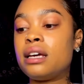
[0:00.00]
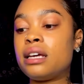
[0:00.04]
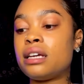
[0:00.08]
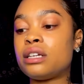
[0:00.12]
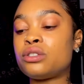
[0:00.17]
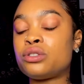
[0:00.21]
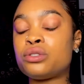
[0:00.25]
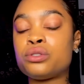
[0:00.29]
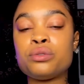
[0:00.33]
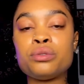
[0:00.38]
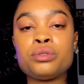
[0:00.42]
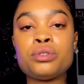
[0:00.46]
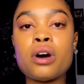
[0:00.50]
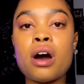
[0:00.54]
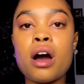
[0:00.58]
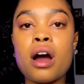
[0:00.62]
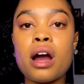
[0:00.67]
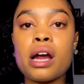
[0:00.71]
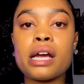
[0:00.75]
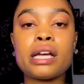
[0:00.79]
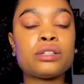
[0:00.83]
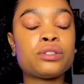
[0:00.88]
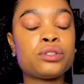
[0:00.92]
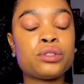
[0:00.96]
It's too
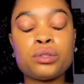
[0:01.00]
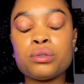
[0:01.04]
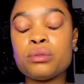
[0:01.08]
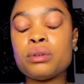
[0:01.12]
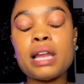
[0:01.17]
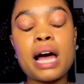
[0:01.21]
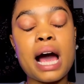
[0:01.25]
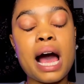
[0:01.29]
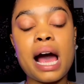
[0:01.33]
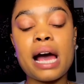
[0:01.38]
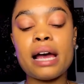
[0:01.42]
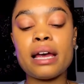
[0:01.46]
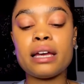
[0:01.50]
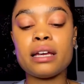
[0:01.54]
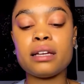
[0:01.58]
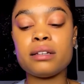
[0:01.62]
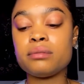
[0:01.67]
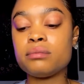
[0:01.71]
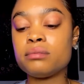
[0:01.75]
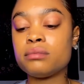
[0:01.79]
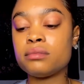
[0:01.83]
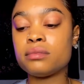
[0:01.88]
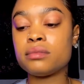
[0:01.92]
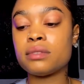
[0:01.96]
dark, it's too light,
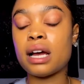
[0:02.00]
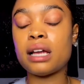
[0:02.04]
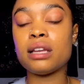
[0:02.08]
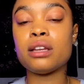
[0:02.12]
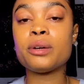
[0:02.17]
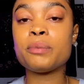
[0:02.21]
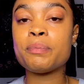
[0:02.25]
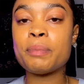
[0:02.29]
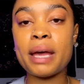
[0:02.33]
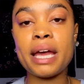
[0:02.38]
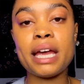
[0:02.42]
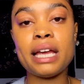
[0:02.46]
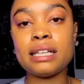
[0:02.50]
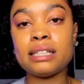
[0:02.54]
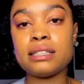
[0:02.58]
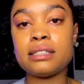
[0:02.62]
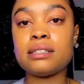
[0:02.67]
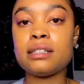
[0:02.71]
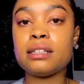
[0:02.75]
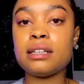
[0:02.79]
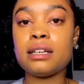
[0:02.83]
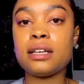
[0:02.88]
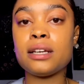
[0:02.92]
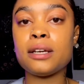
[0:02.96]
I look
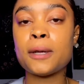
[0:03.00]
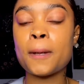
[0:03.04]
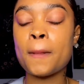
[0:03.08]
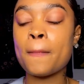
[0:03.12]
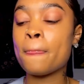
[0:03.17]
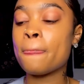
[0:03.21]
pasty.